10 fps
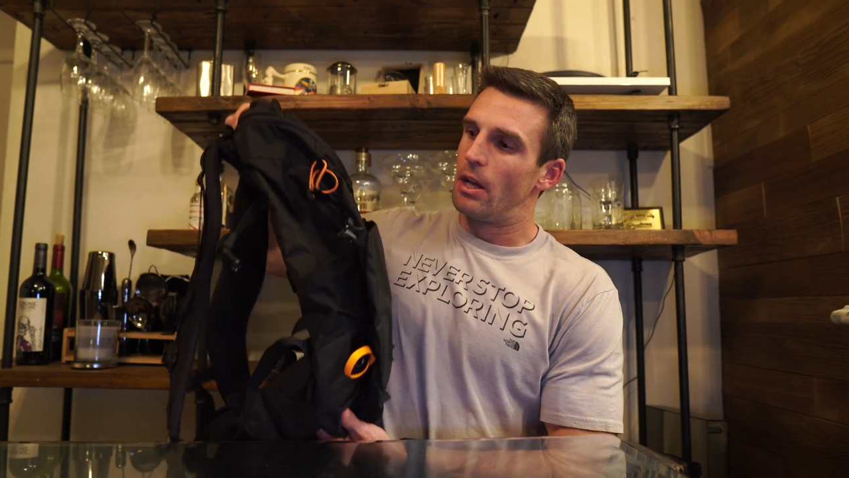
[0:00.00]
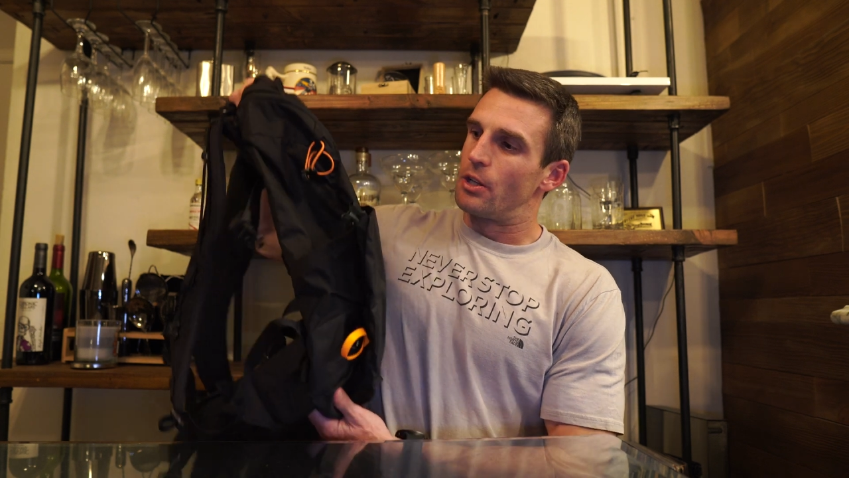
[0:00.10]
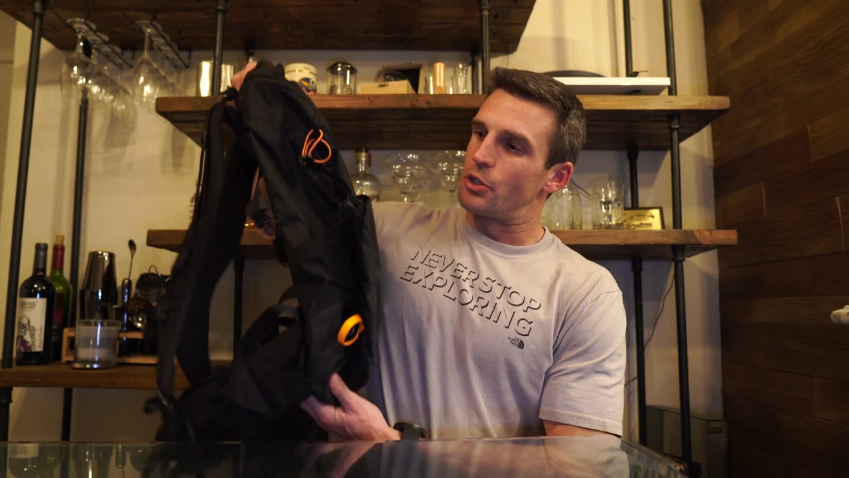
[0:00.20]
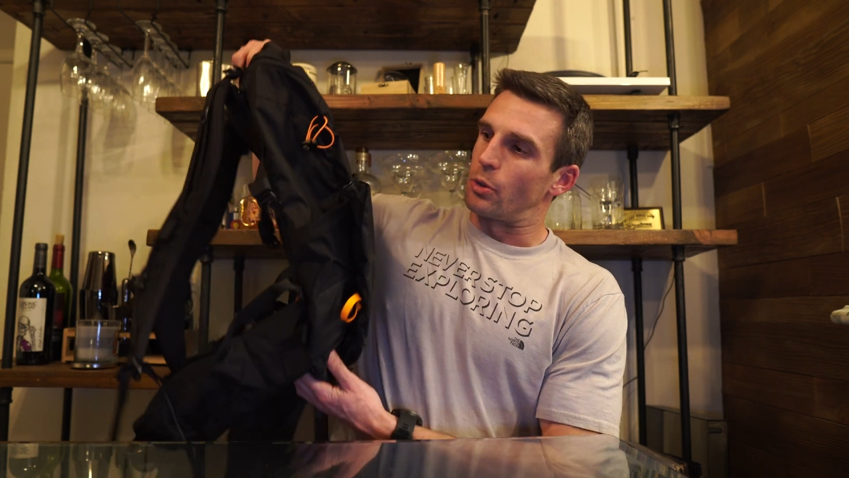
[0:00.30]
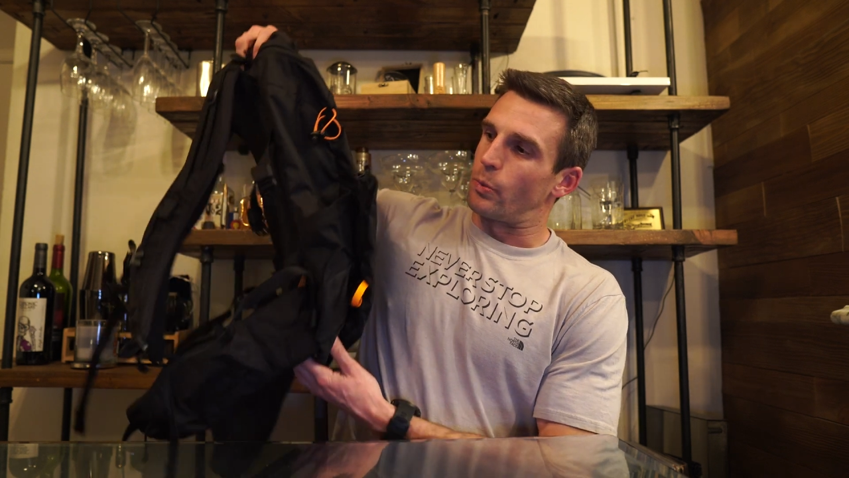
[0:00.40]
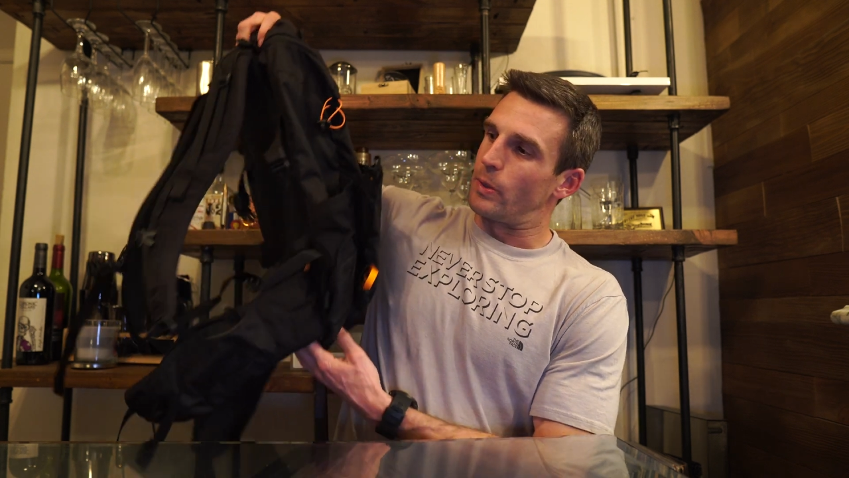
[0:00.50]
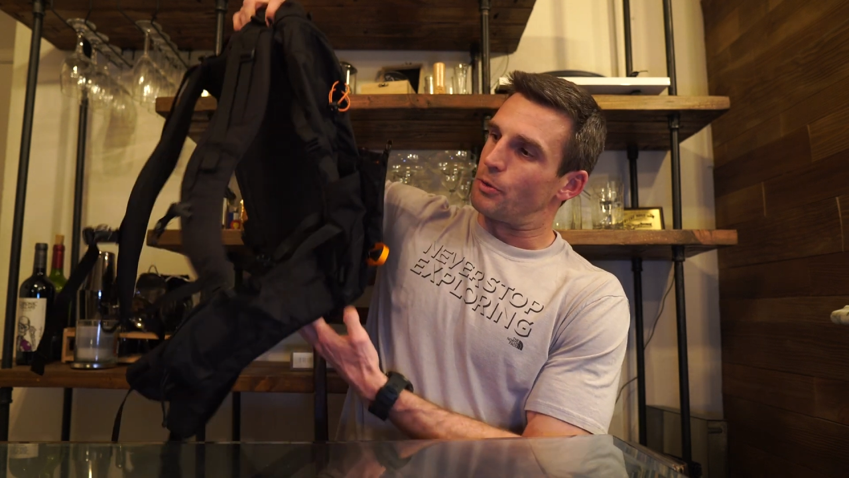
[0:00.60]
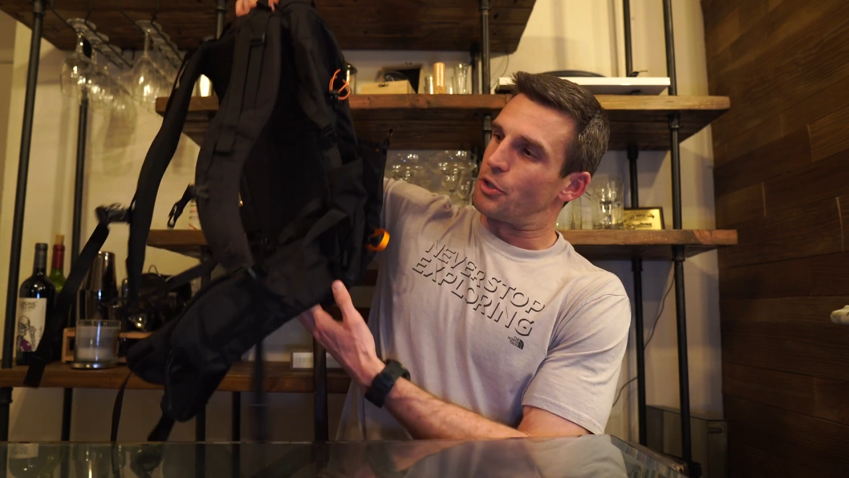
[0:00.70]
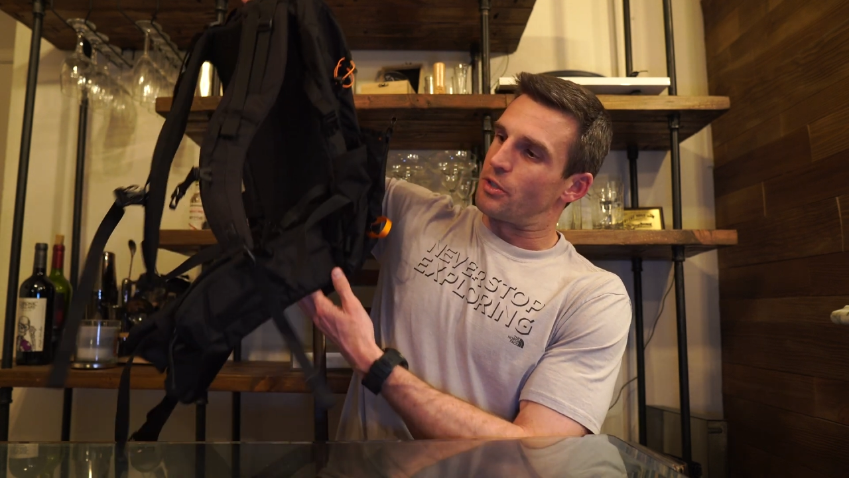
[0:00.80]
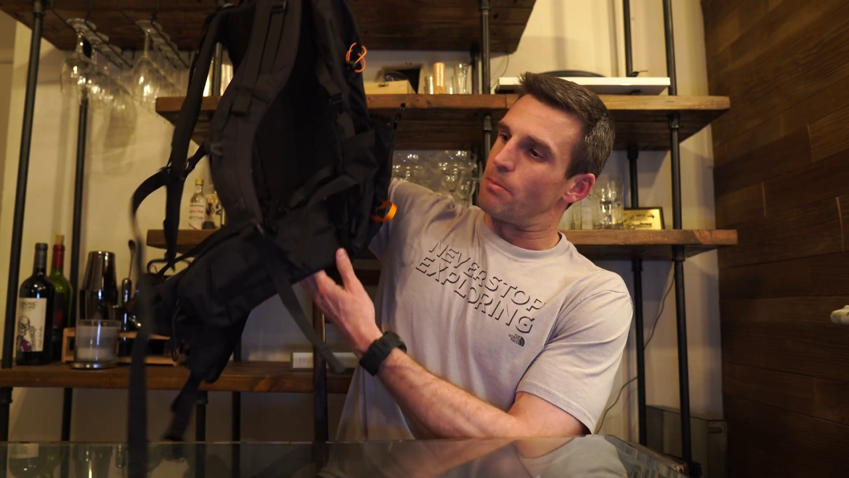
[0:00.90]
So we
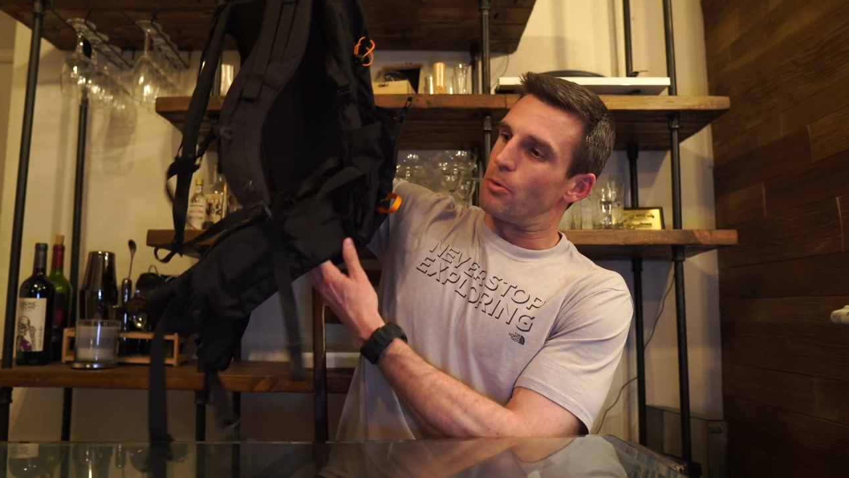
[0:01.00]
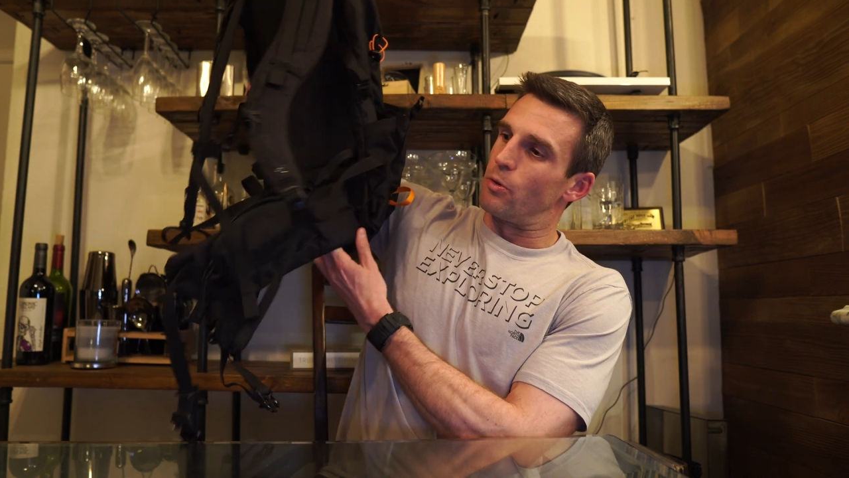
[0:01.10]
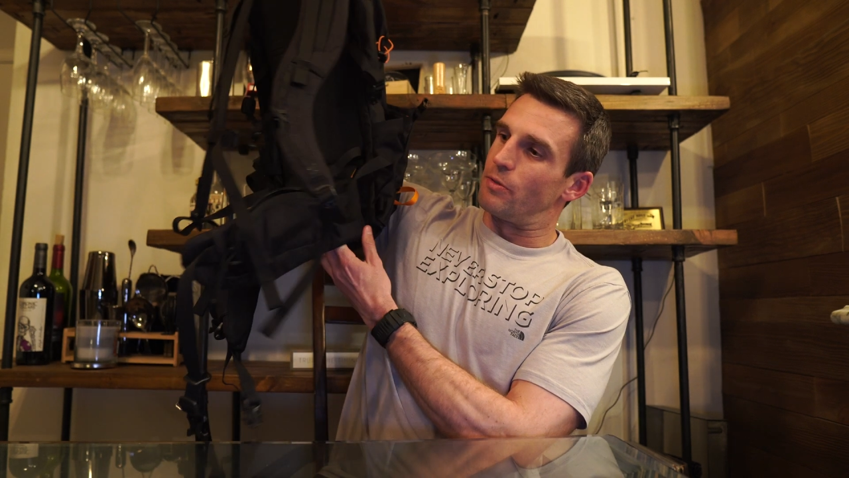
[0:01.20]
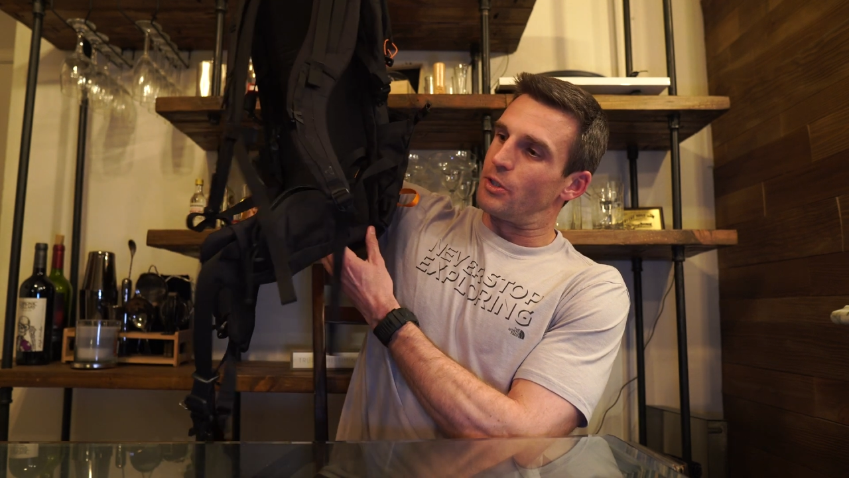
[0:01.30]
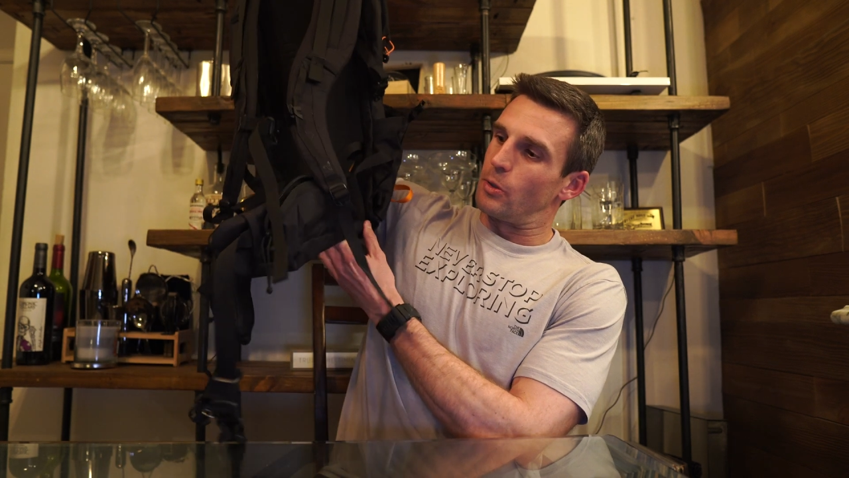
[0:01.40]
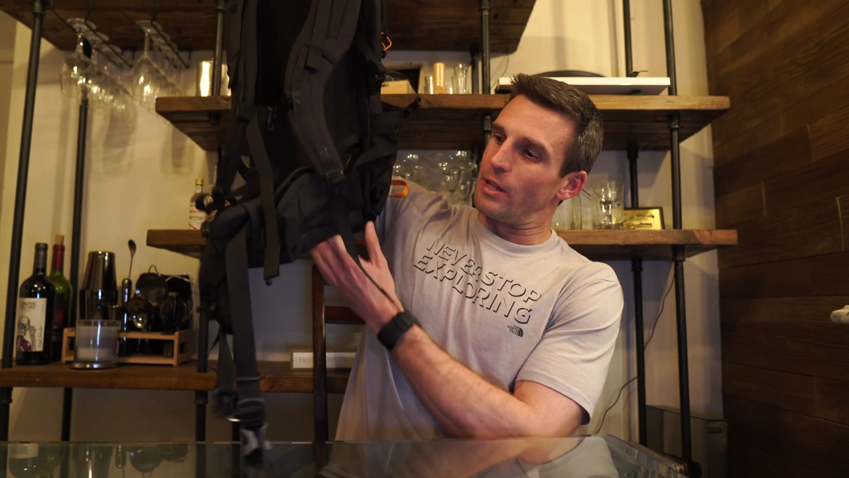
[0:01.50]
will just move to